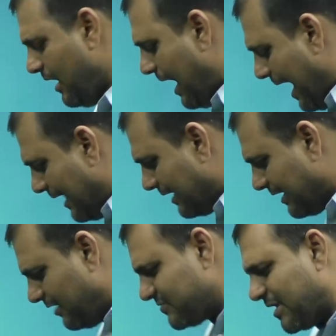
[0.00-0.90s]
I'll
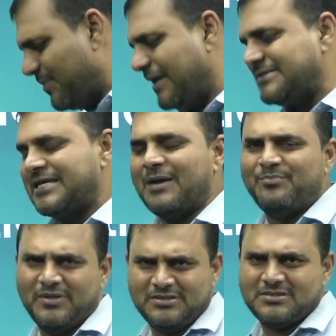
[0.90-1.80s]
give some
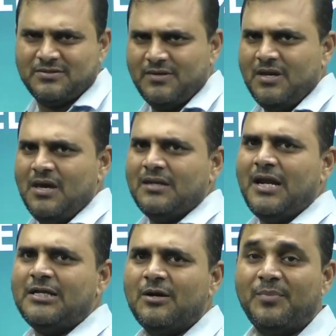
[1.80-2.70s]
examples.
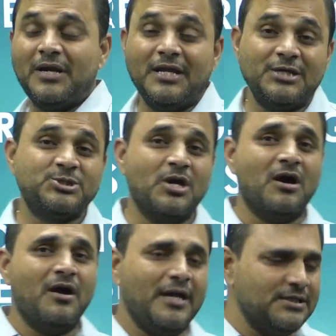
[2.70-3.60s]
Right, British
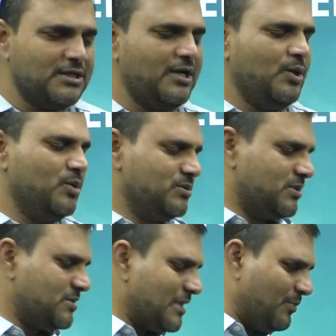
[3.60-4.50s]

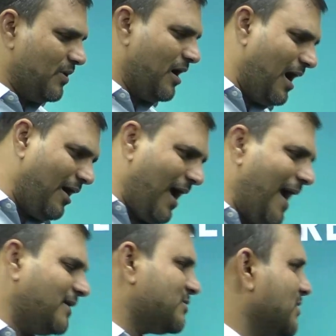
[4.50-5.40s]
introduced some
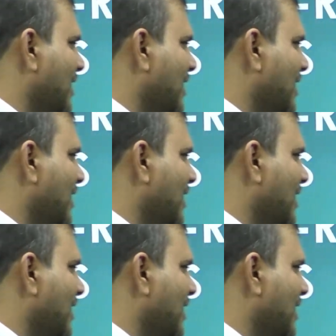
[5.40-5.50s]
acts.